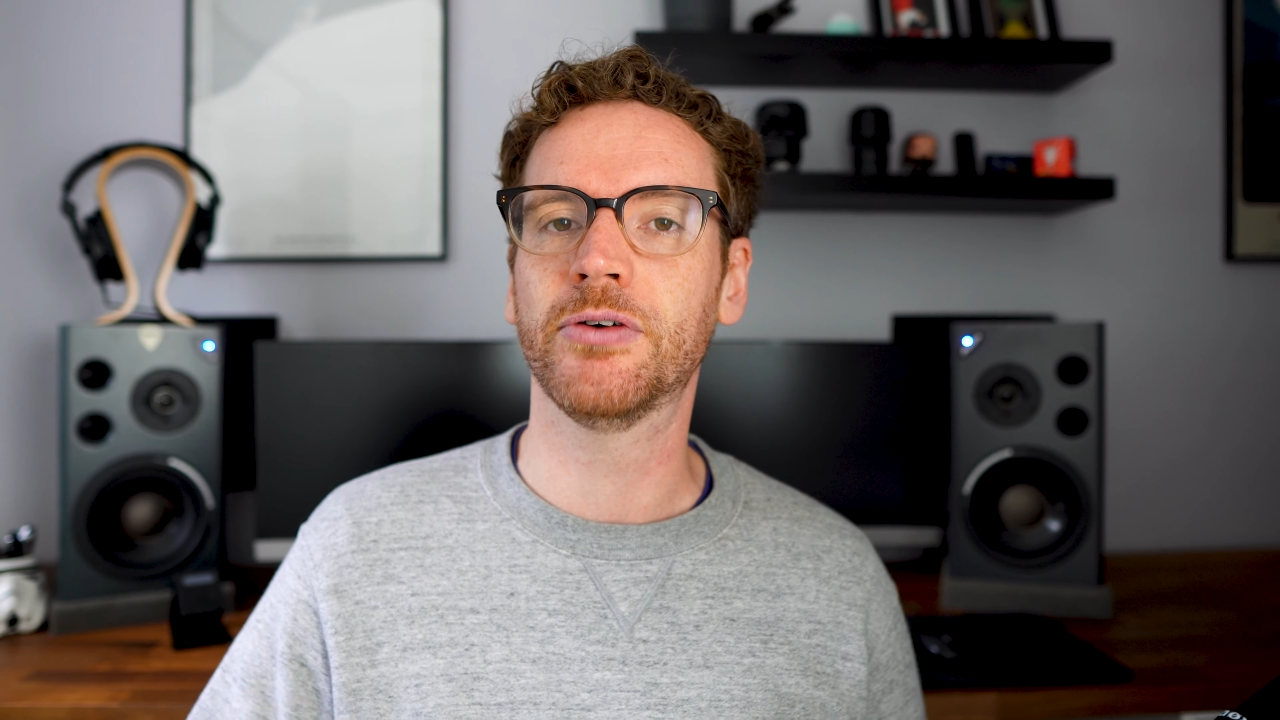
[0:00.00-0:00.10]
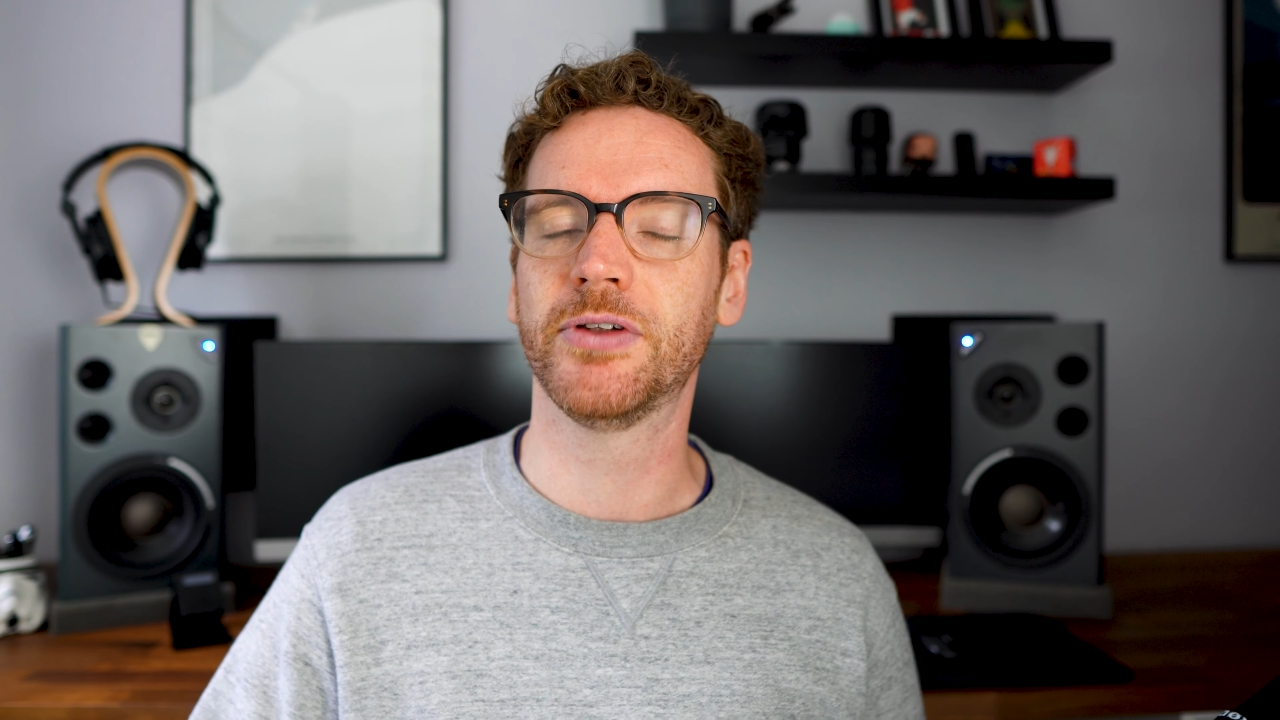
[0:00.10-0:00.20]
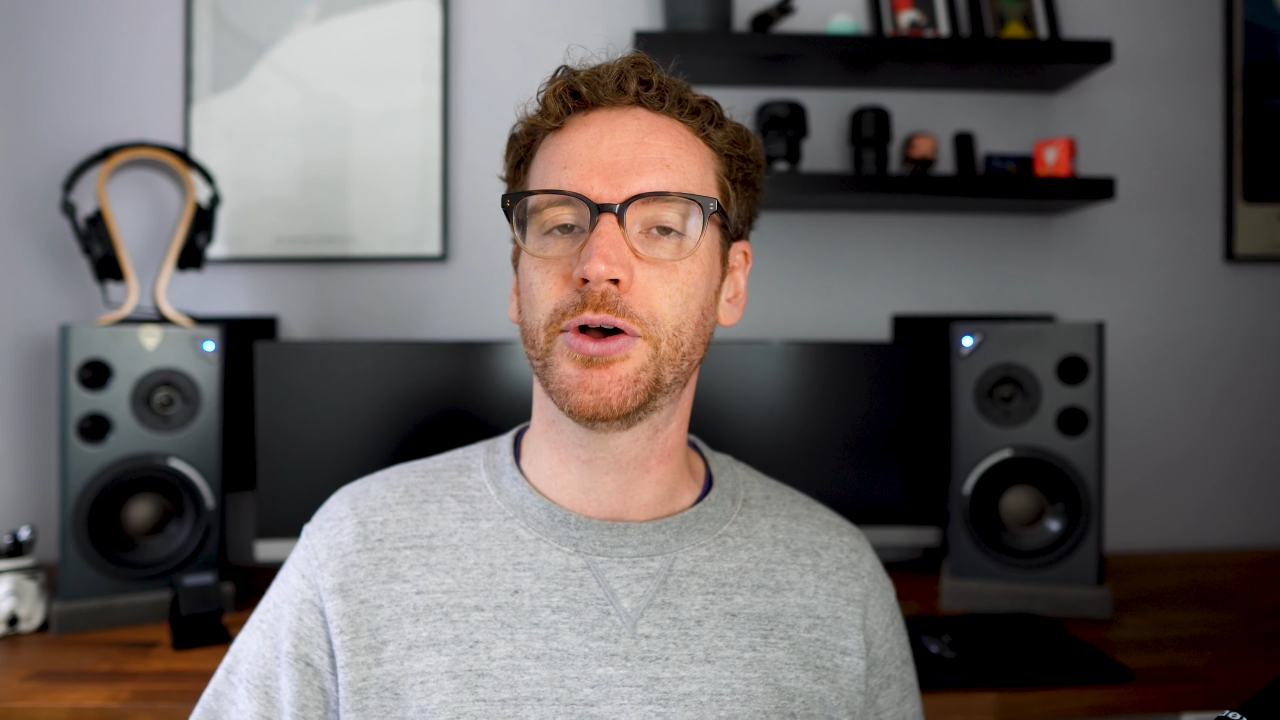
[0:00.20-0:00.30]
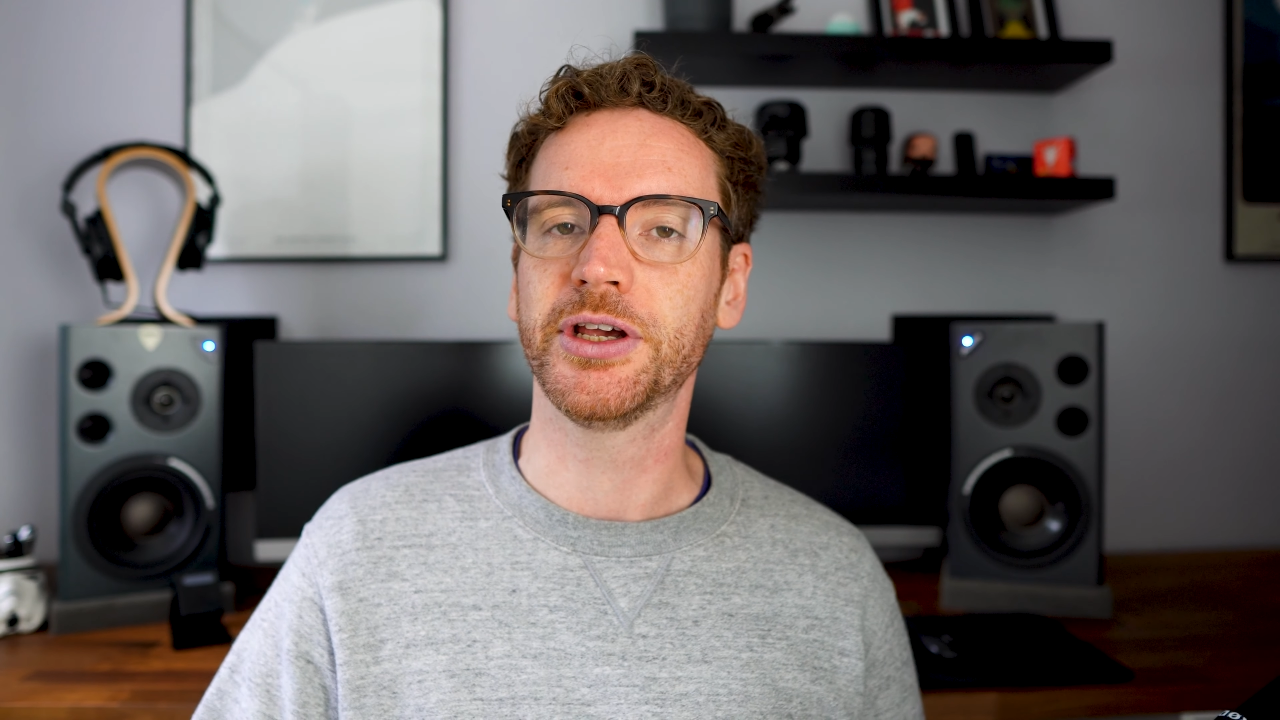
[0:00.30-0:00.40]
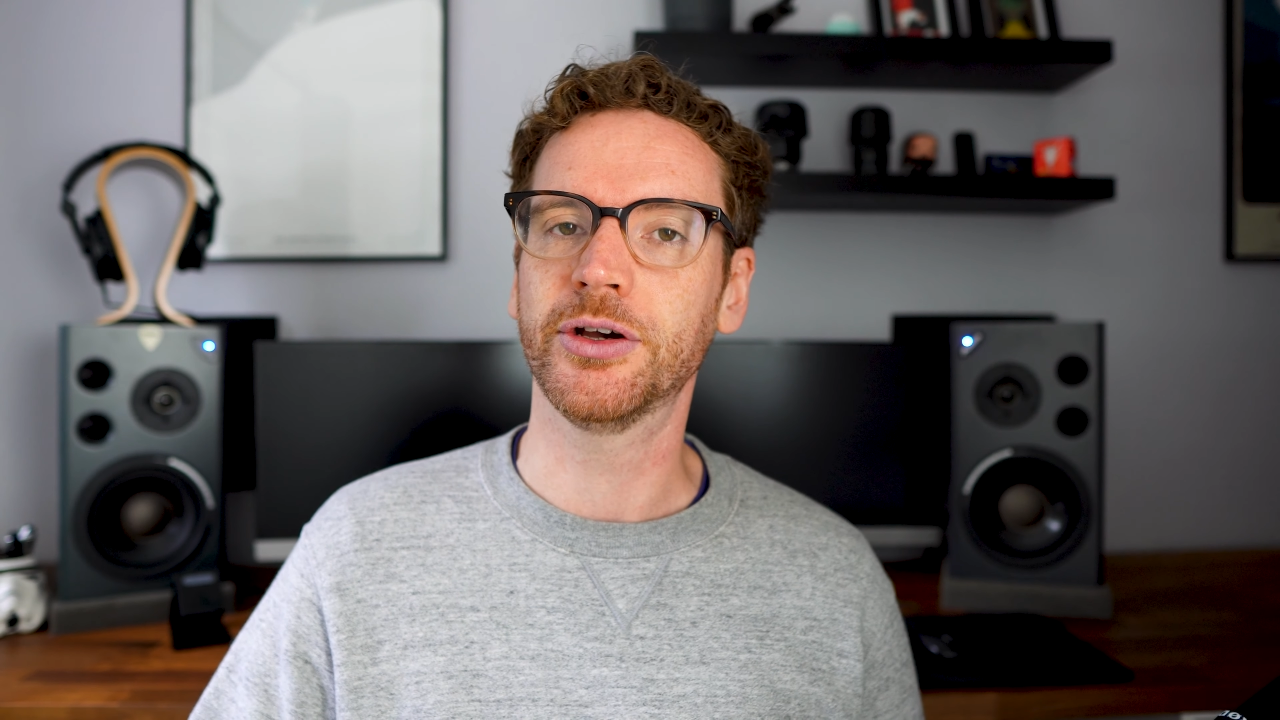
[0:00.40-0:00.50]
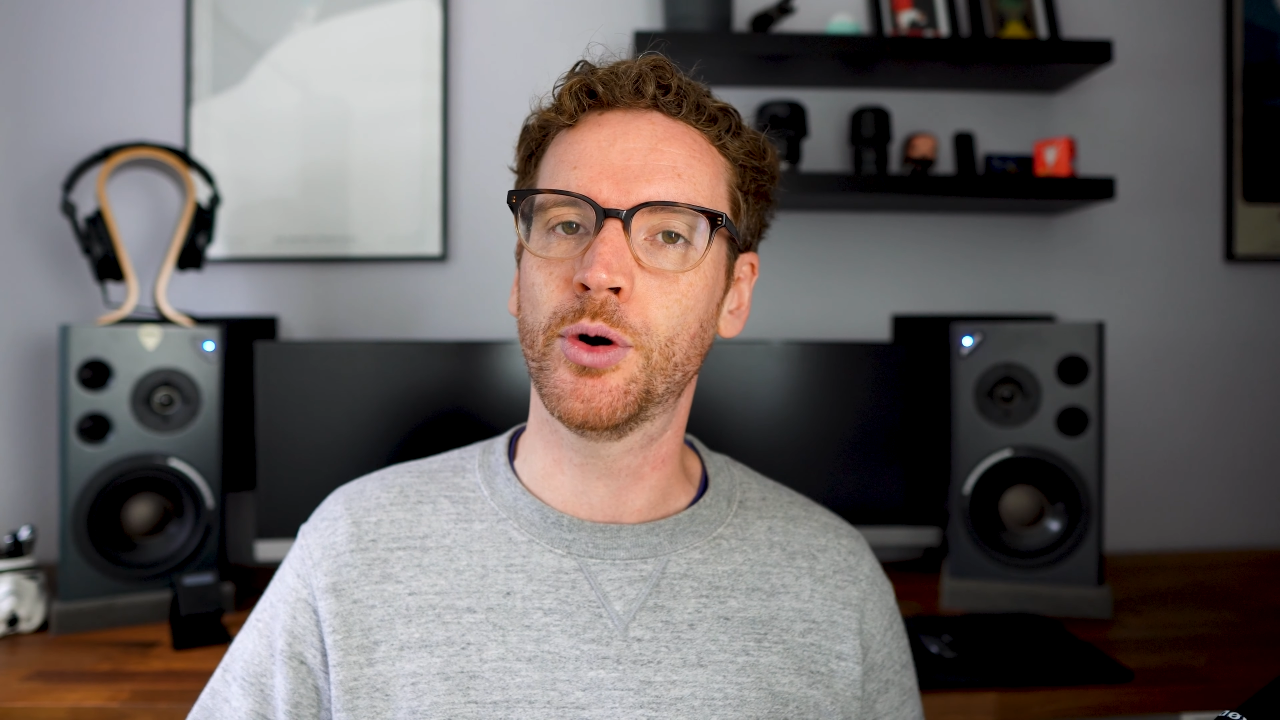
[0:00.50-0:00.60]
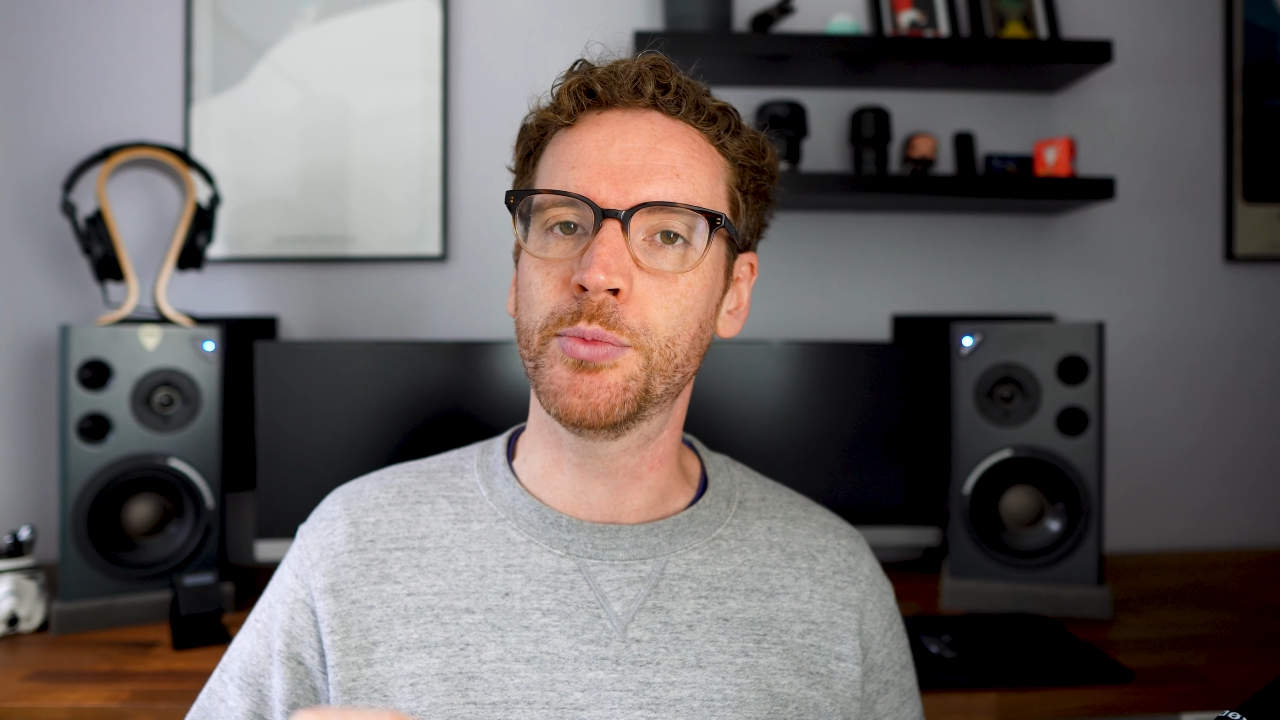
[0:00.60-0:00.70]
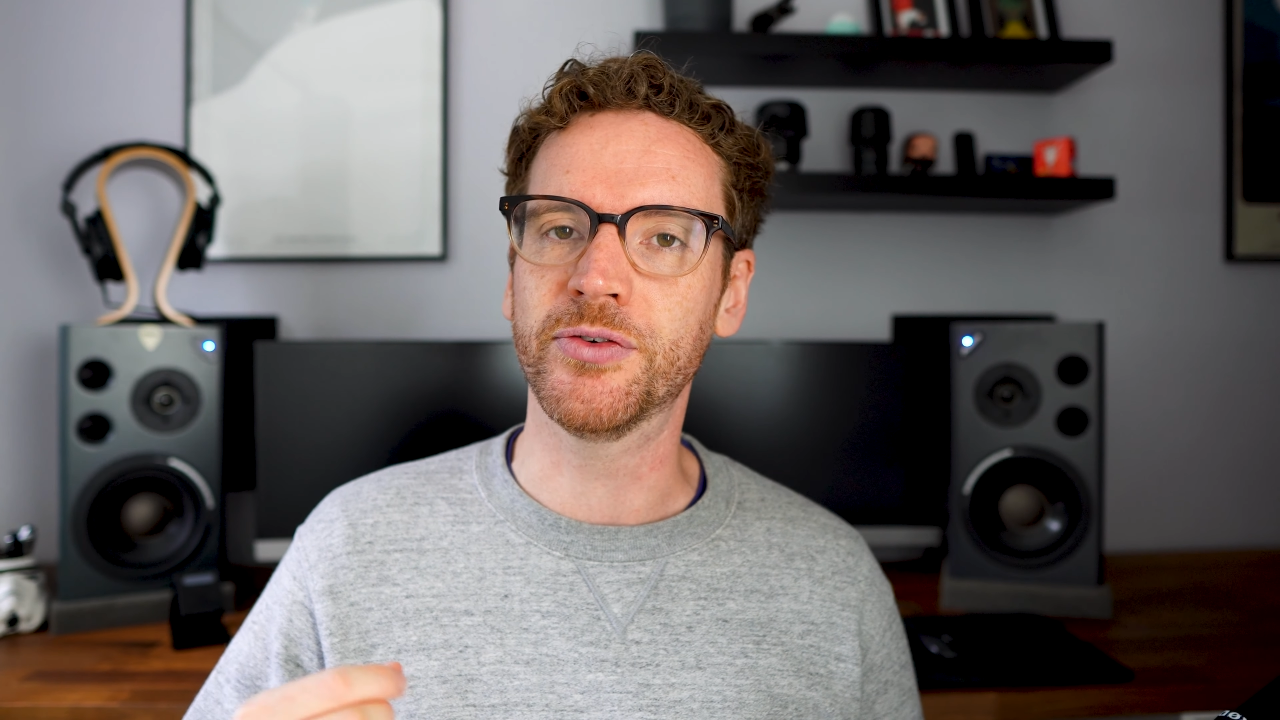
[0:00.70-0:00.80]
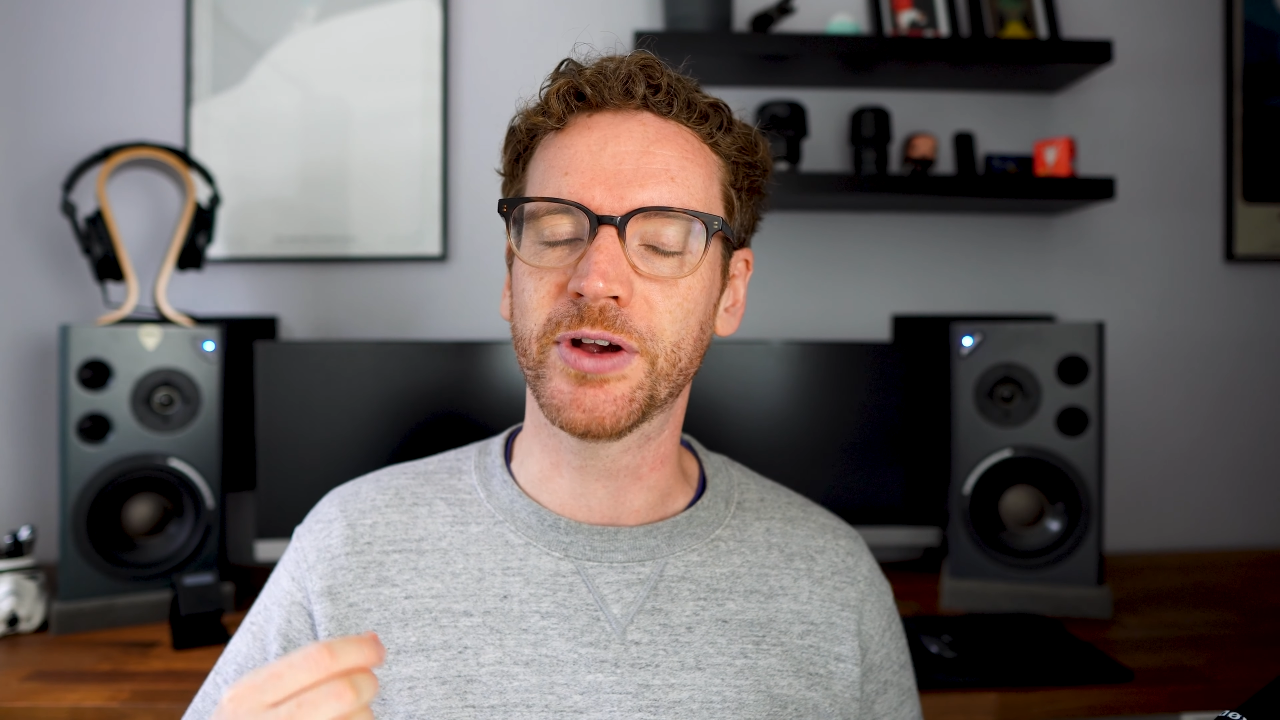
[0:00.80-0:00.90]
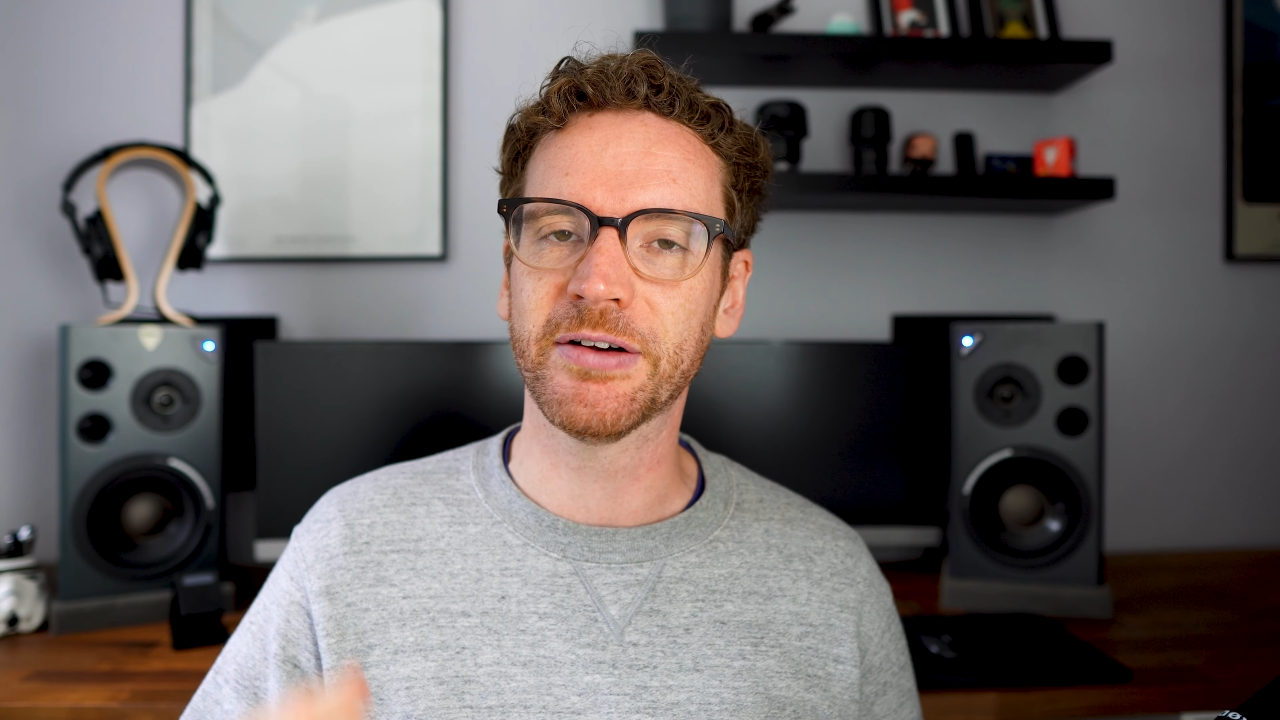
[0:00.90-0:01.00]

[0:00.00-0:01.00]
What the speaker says: vlogging or moving